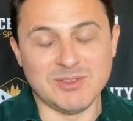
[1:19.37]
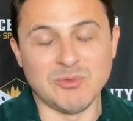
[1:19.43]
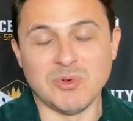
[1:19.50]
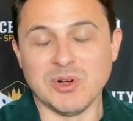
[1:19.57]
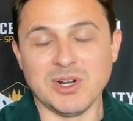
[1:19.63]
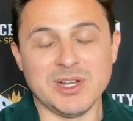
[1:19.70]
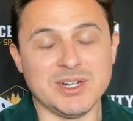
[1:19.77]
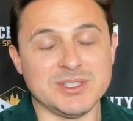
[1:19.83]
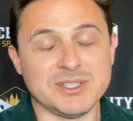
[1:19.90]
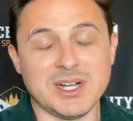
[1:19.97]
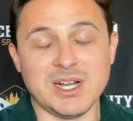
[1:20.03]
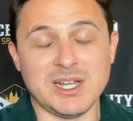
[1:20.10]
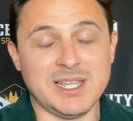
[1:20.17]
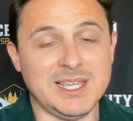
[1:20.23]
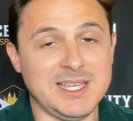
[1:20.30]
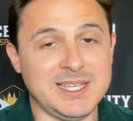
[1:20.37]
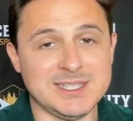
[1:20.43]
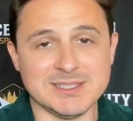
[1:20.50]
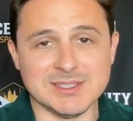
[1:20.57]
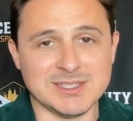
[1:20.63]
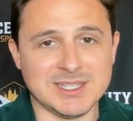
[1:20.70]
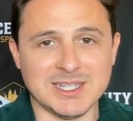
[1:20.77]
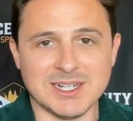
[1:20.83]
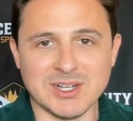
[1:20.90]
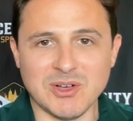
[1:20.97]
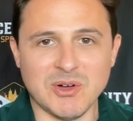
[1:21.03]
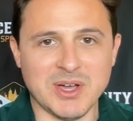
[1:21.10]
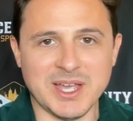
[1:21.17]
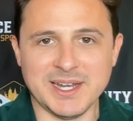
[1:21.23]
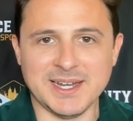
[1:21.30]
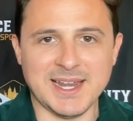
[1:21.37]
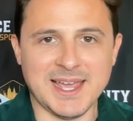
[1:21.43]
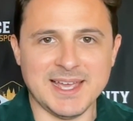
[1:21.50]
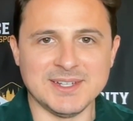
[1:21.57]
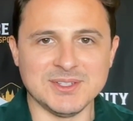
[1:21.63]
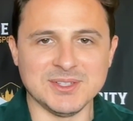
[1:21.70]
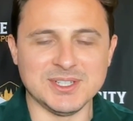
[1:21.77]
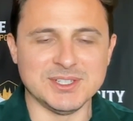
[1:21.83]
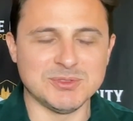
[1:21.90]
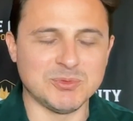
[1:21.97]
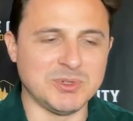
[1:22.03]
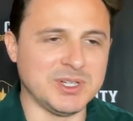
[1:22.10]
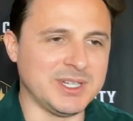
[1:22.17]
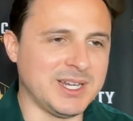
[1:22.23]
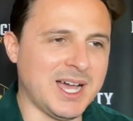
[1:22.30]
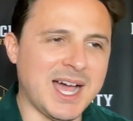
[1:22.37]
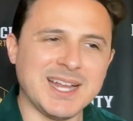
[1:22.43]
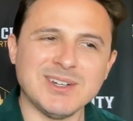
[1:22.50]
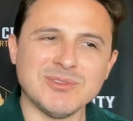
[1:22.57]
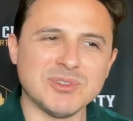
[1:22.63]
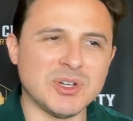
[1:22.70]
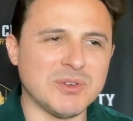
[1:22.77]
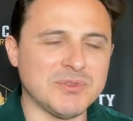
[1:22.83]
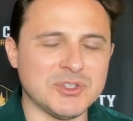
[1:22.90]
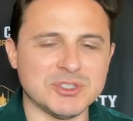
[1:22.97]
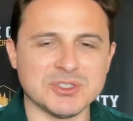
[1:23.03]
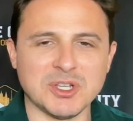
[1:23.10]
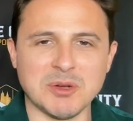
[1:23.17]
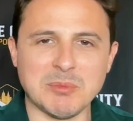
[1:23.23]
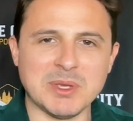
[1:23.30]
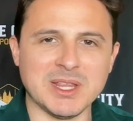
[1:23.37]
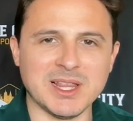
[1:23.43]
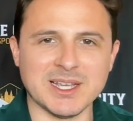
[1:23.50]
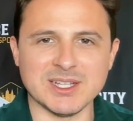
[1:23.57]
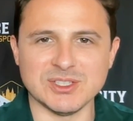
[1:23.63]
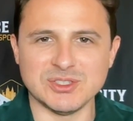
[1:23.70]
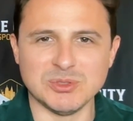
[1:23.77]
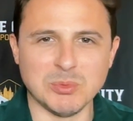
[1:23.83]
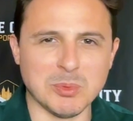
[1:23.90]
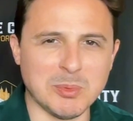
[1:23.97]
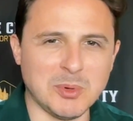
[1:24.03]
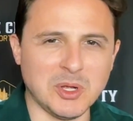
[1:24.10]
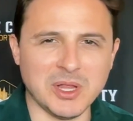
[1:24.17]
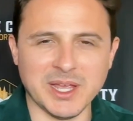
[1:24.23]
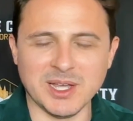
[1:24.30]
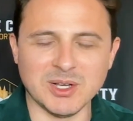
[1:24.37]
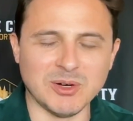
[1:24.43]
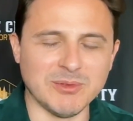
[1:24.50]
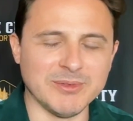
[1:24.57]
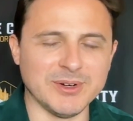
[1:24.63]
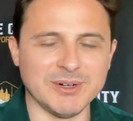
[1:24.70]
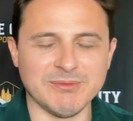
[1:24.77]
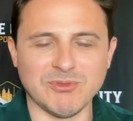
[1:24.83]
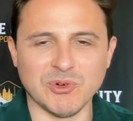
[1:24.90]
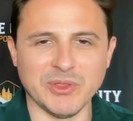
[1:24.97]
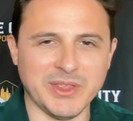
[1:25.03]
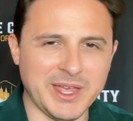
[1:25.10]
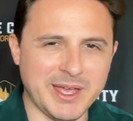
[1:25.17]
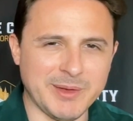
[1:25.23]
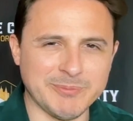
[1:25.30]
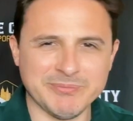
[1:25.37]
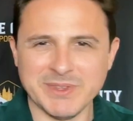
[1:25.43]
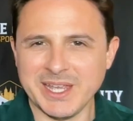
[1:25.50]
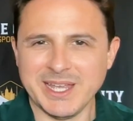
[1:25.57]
Warriors are easily going to go ahead and handle this one. I don't know if there's going to be like a Super Bowl hangover for them.